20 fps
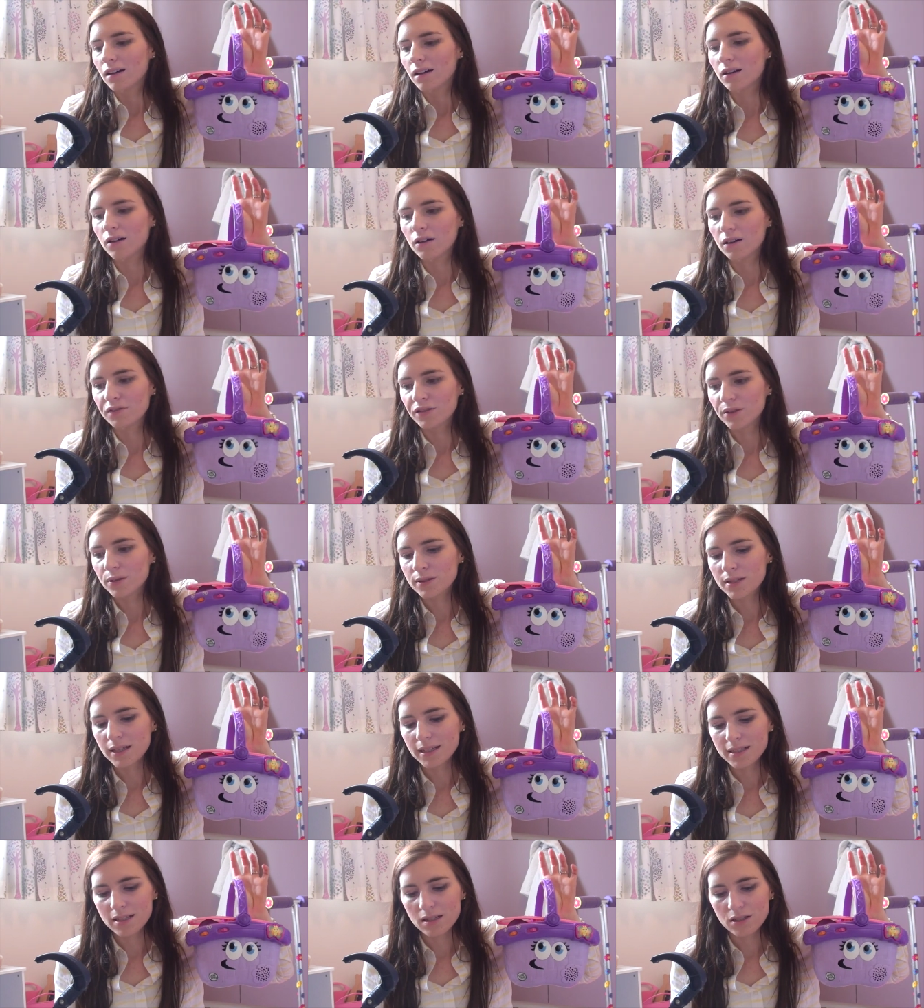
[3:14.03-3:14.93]
Oh, it feels
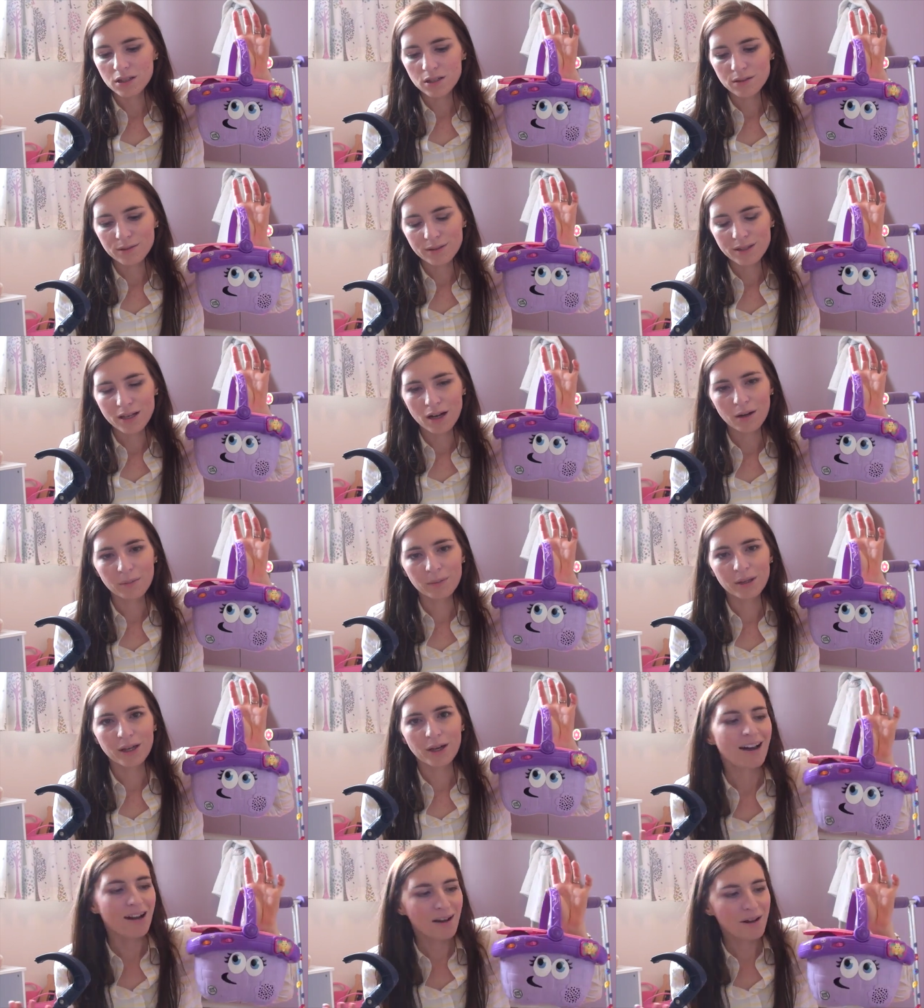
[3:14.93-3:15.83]
like such a long time
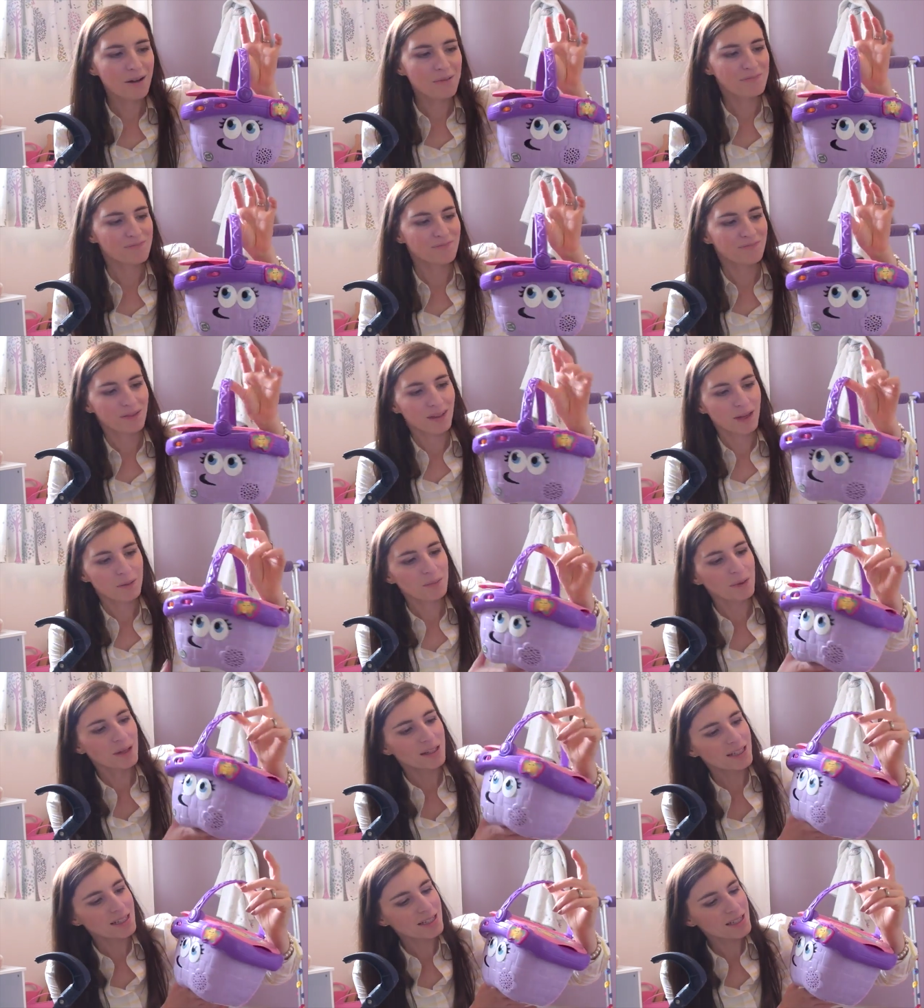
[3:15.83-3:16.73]
ago. Um,
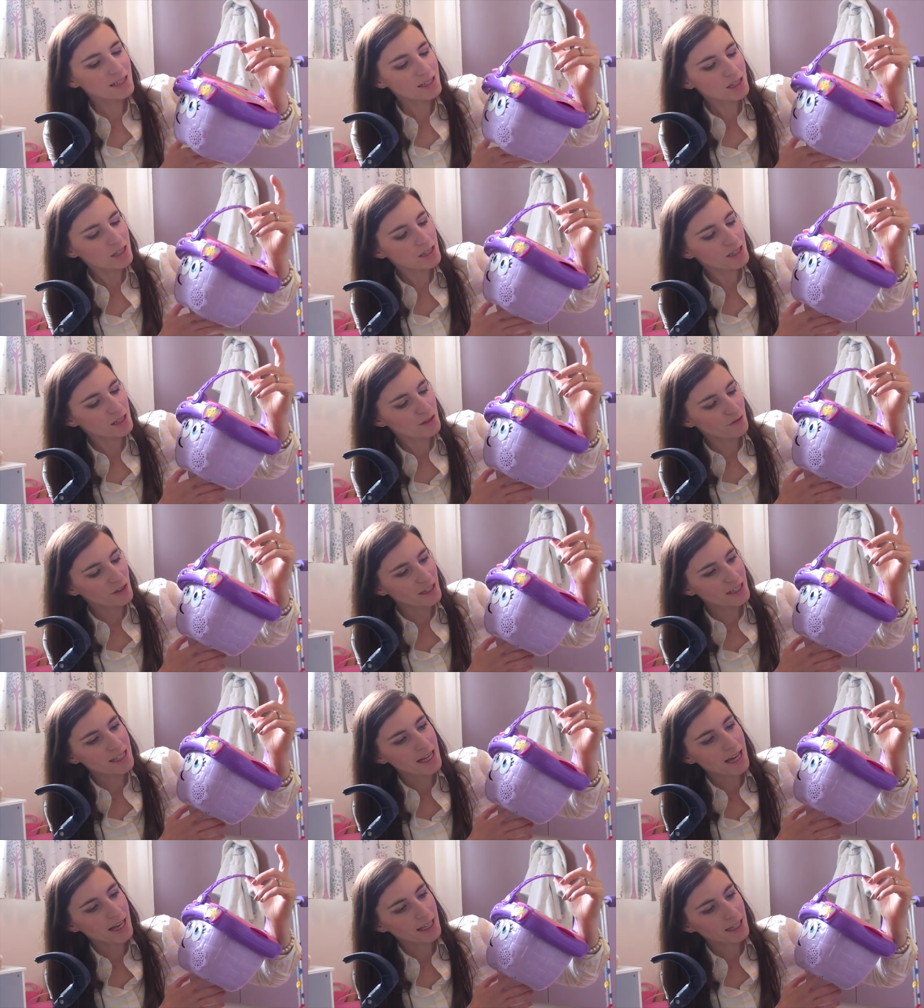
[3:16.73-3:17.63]
but this is just the
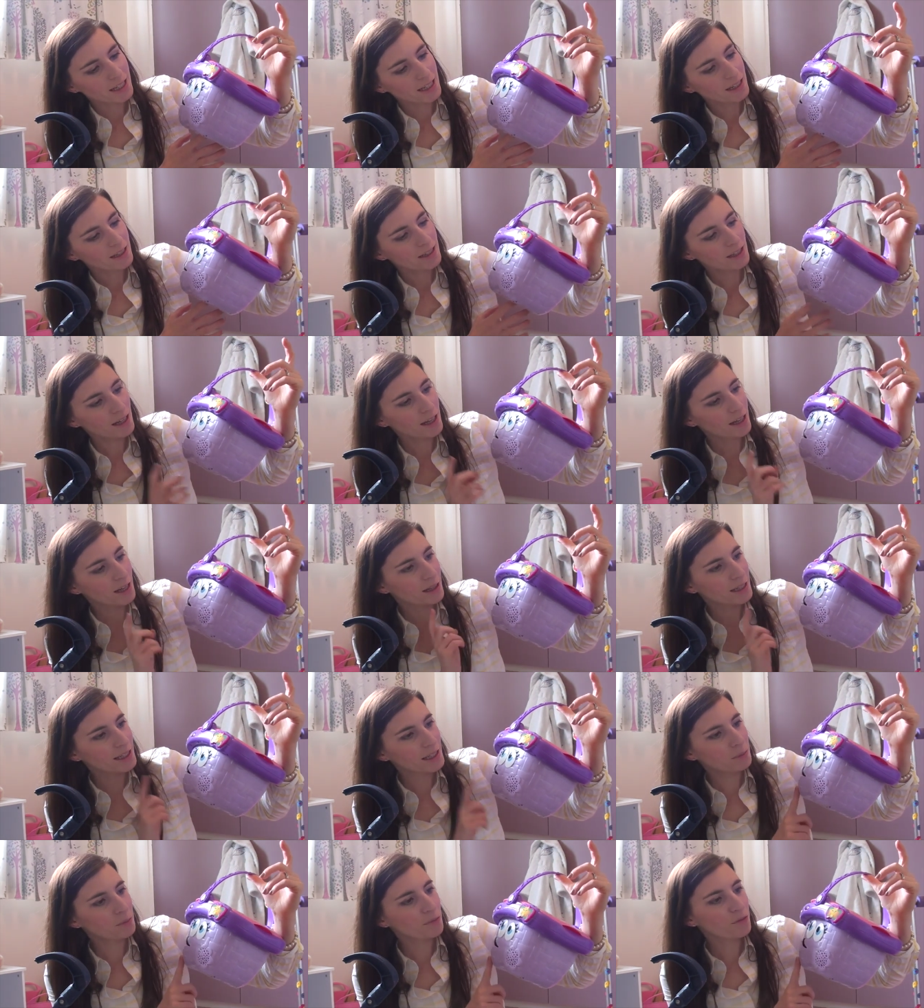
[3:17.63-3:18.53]
VTech
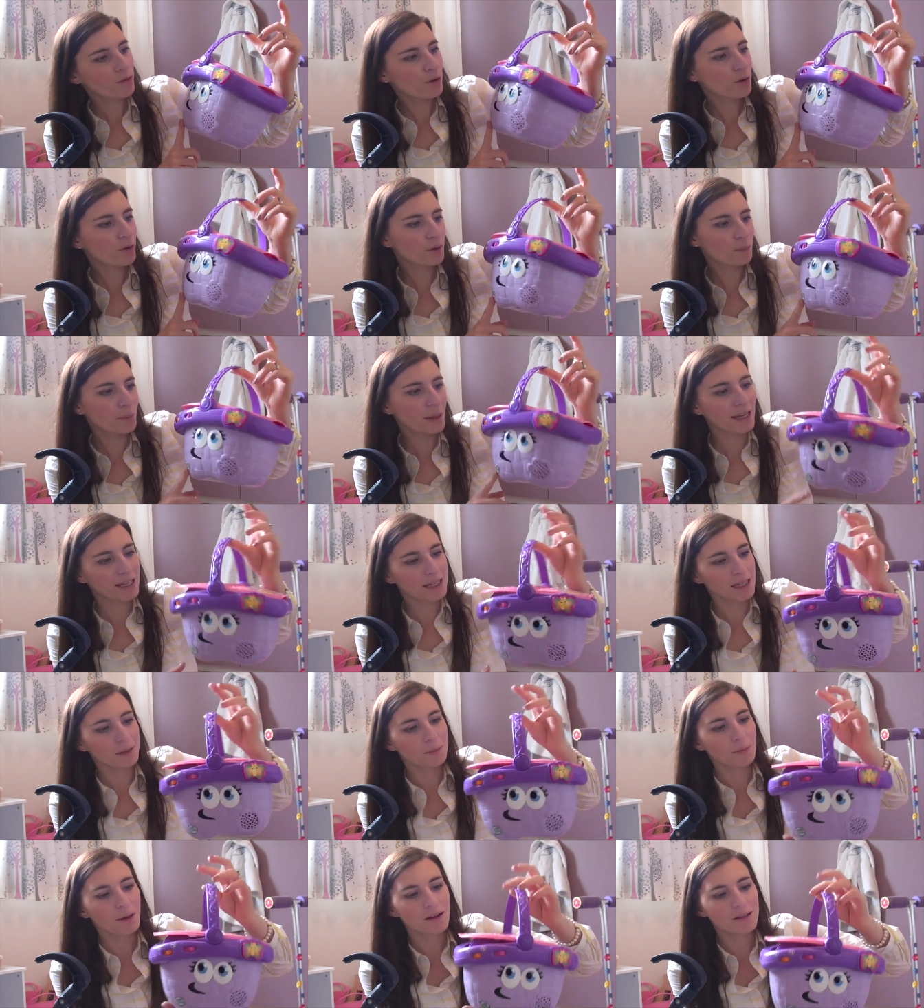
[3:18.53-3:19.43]
uh, Leapfrog
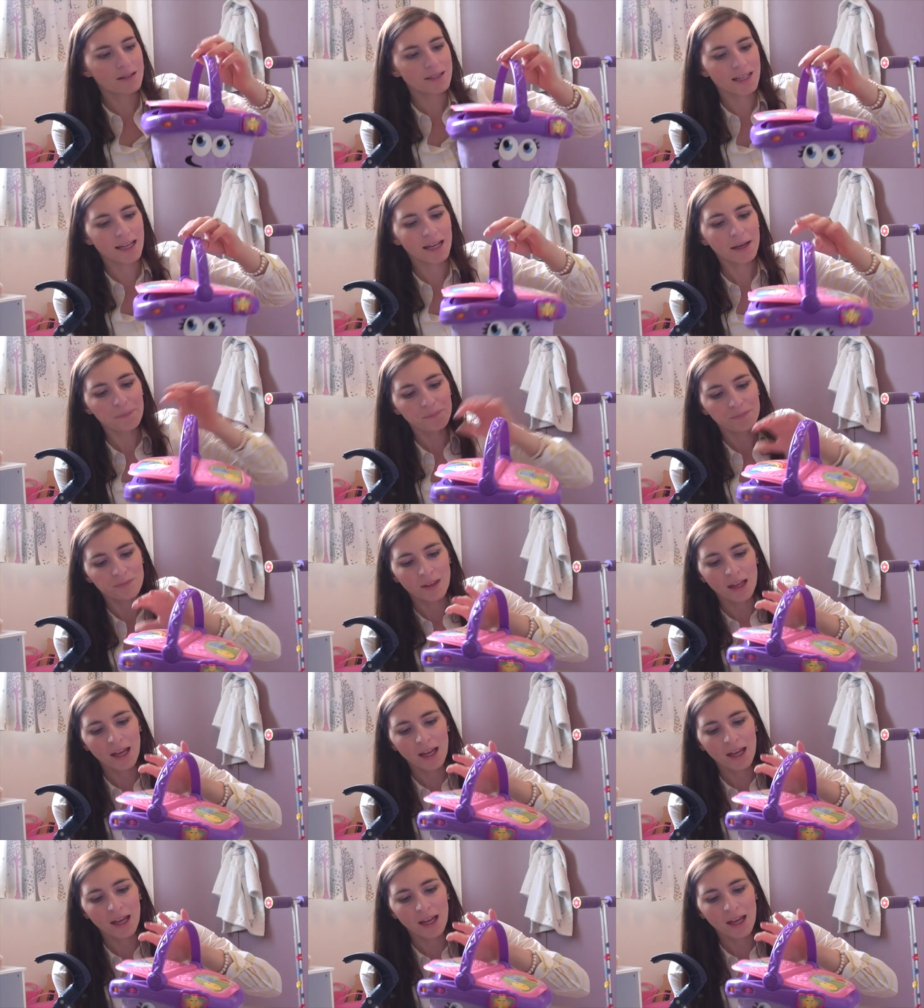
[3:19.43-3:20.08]
picnic basket.